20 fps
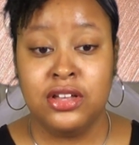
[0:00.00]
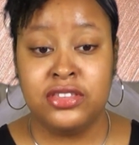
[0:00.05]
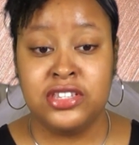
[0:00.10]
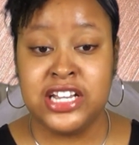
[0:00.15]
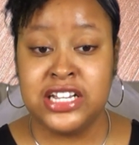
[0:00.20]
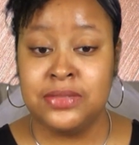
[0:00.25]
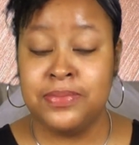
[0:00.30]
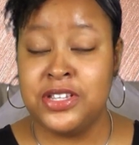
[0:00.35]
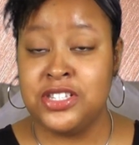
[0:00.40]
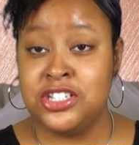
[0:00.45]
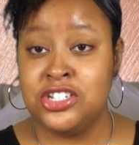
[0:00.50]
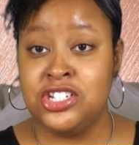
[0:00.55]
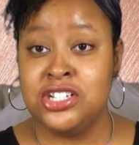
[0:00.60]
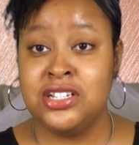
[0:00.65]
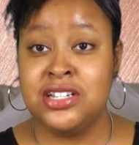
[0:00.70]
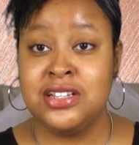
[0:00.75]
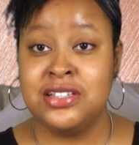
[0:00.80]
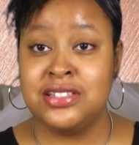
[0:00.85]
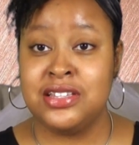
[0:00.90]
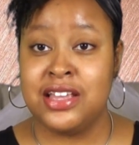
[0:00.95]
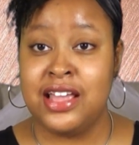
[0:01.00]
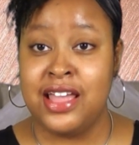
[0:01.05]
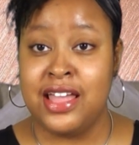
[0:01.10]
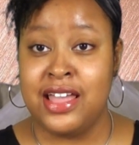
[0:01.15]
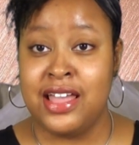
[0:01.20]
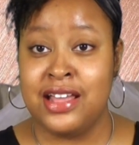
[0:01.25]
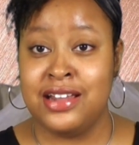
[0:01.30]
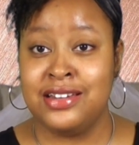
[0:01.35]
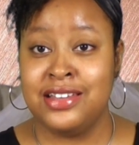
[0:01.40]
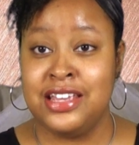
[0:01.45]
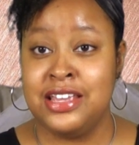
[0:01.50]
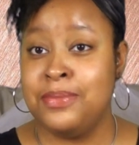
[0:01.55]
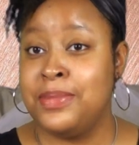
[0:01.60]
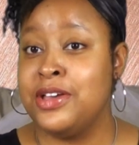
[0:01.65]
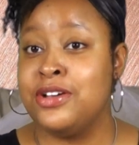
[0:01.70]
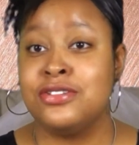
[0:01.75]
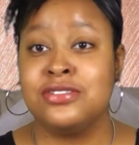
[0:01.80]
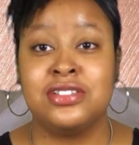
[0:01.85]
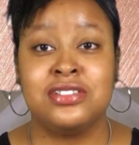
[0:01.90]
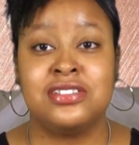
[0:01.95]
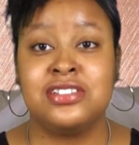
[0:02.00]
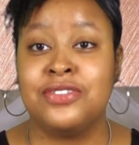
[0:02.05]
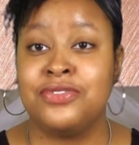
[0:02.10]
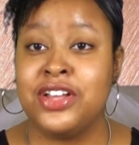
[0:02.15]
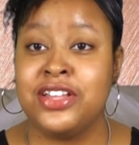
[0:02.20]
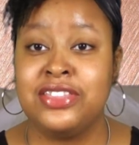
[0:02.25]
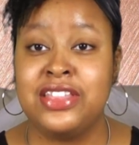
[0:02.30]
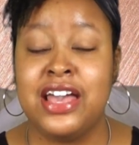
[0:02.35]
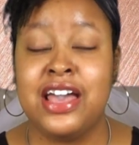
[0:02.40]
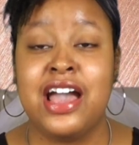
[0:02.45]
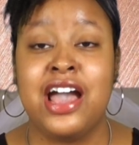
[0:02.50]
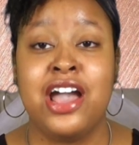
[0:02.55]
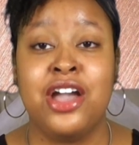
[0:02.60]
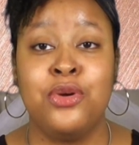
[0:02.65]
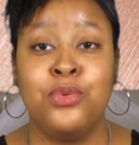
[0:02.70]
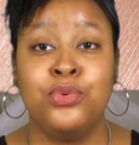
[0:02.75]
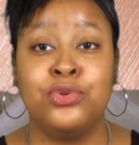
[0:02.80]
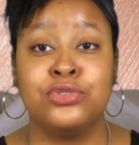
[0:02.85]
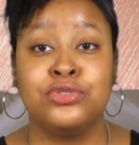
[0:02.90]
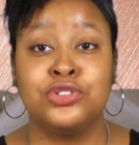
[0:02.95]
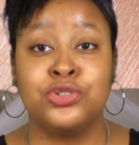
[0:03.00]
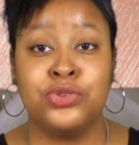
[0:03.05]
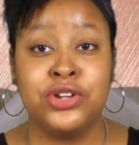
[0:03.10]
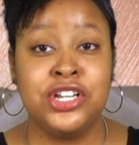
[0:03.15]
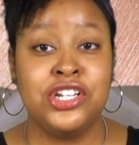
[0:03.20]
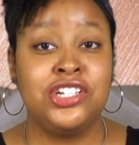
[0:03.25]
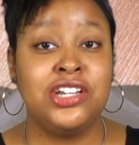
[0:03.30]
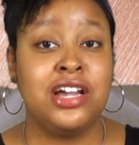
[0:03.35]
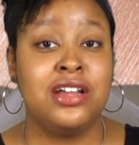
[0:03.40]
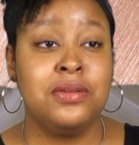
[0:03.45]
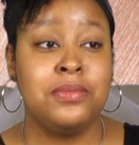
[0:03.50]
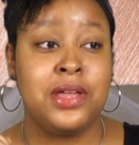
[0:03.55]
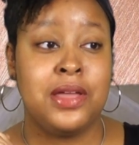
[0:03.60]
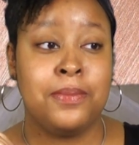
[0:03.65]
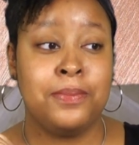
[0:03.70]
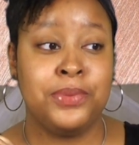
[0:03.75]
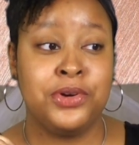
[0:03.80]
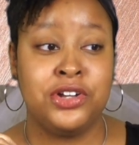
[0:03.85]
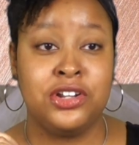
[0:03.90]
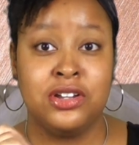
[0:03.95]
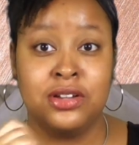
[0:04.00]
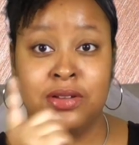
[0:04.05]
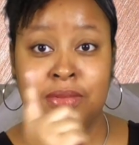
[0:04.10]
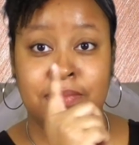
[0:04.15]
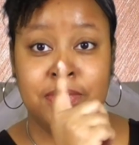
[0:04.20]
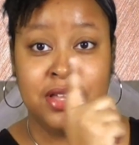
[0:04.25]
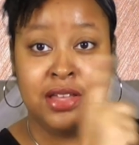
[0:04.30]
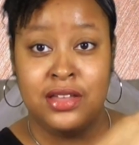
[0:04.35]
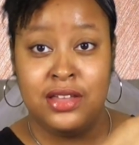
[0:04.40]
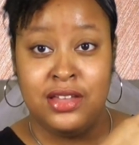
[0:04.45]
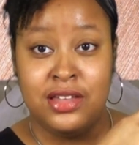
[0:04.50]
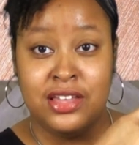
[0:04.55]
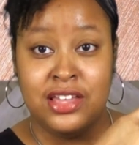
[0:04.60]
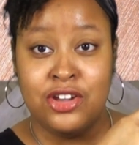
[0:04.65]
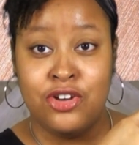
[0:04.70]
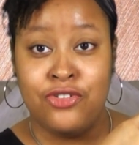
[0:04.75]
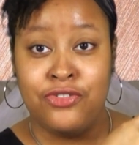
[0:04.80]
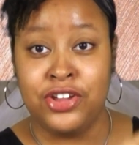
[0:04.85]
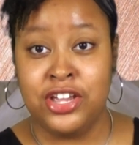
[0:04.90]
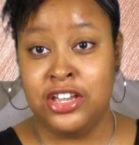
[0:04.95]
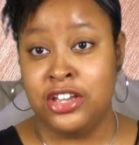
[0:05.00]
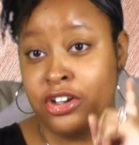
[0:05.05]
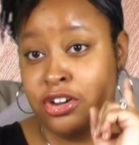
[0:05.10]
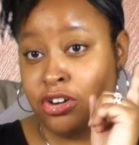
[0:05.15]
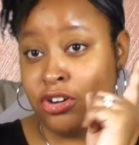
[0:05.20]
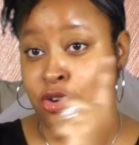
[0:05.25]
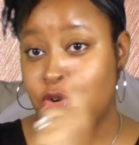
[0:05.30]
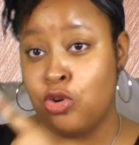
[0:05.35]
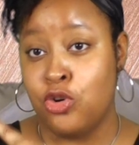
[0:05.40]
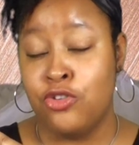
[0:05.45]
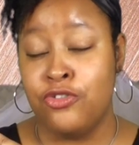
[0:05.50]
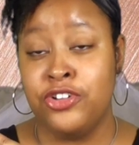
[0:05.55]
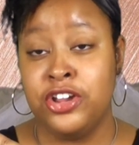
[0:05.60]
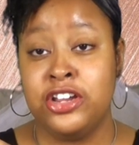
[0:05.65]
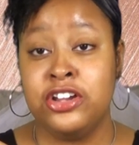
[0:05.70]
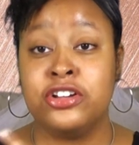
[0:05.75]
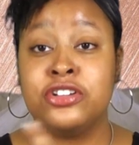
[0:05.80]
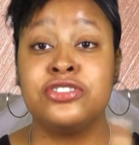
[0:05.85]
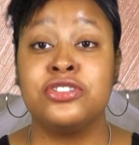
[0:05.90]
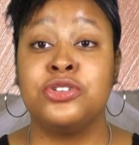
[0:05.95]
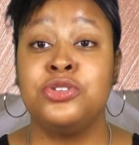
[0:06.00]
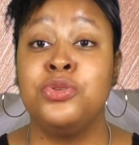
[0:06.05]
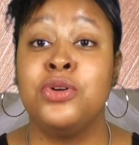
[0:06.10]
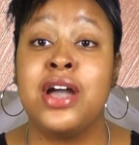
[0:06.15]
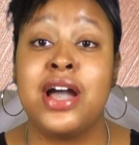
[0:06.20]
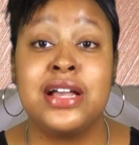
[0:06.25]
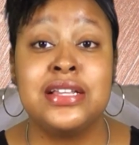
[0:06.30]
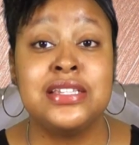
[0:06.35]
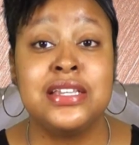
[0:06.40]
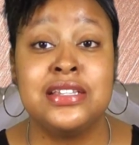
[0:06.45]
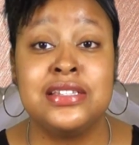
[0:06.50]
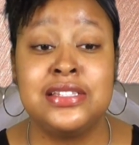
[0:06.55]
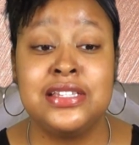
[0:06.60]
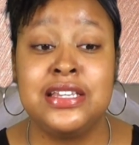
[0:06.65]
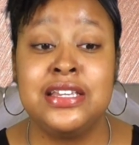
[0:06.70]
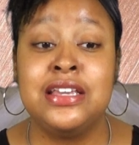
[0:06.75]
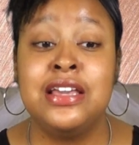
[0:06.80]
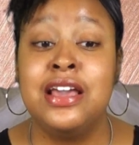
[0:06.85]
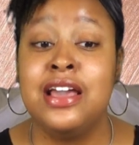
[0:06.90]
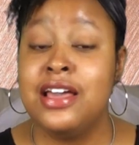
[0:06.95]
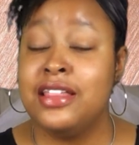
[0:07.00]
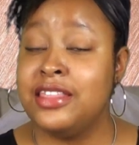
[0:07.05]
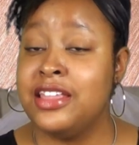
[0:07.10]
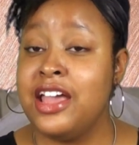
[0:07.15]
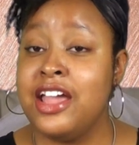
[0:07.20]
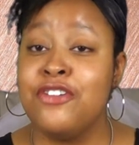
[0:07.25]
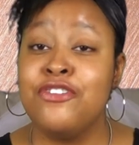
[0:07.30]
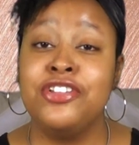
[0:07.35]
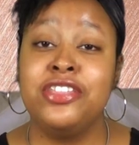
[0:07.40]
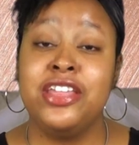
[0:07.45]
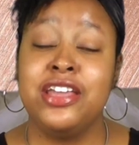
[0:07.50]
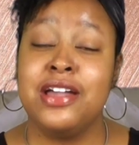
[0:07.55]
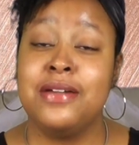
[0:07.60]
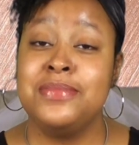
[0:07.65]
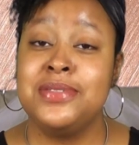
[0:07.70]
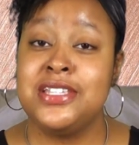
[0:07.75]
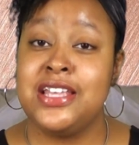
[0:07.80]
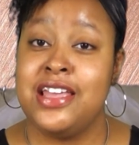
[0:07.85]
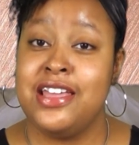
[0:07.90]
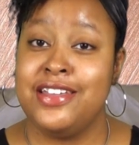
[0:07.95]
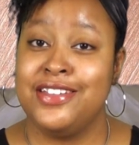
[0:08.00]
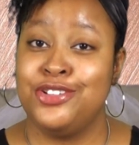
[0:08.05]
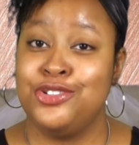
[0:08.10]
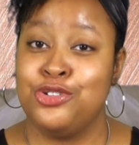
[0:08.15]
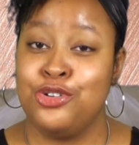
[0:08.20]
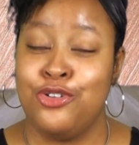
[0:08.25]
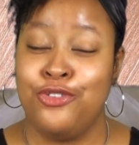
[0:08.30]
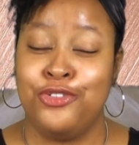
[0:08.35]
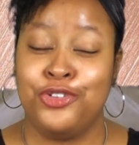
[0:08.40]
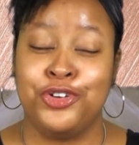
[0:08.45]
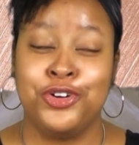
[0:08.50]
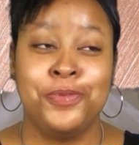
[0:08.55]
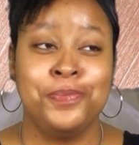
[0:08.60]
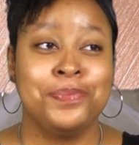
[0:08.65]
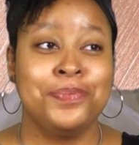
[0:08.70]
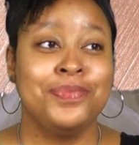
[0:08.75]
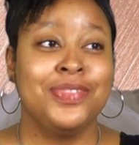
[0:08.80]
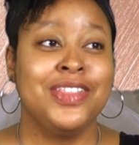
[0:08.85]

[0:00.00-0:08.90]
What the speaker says: text messages and emails and stuff like that, I will screenshot them and put them over here or over here, so you guys can see that everything I'm saying is truthful.